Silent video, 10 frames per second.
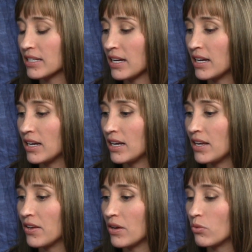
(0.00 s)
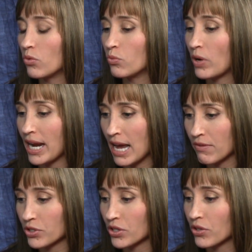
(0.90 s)
uh, right
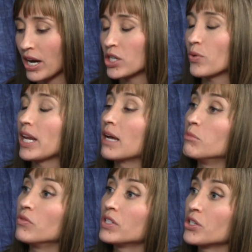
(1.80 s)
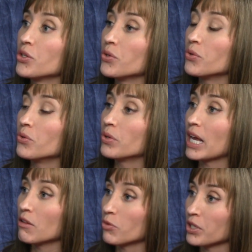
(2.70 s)
after graduating, I moved to
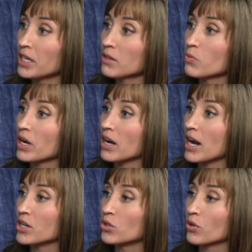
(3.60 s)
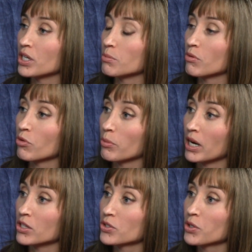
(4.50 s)
California, where I joined a performing
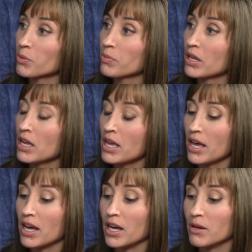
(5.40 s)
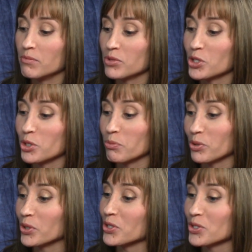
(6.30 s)
arts group um, to
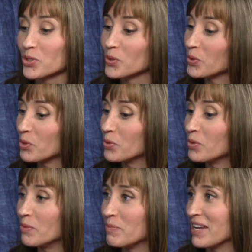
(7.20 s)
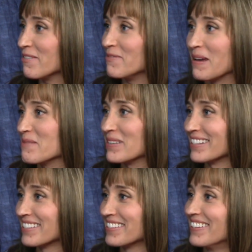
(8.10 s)
pursue being
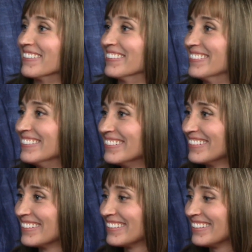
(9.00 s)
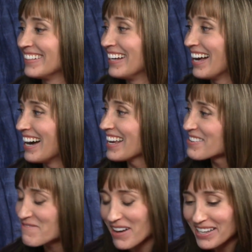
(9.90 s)
famous. Was that fun?
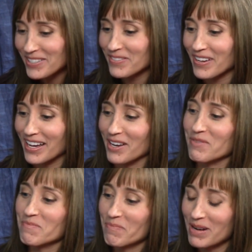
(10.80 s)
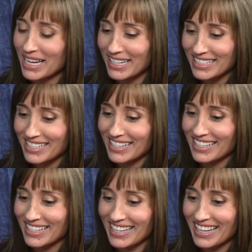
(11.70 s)
It was fun, but
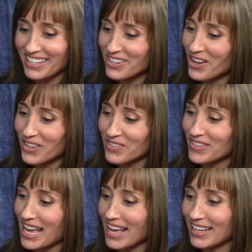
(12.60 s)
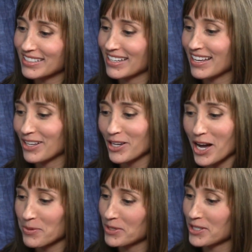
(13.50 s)
in all of that, uh,
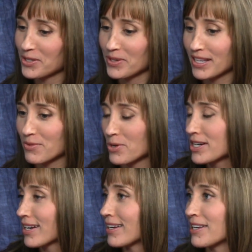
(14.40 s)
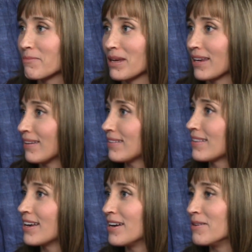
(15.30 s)
God was doing a work in me
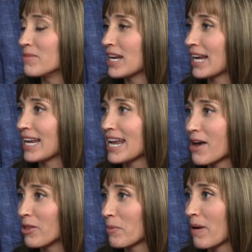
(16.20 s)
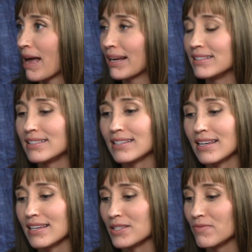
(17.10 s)
um, that I can now look back and see
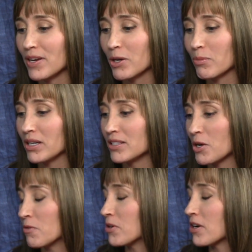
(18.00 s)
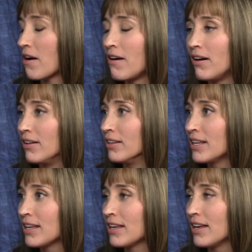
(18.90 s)
His fingerprints over it all.
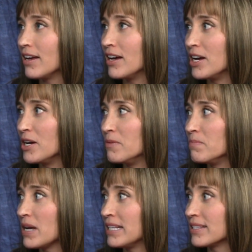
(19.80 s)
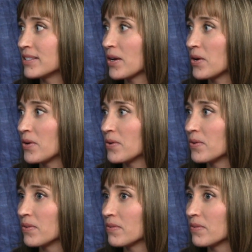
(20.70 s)
Really. Um, and so.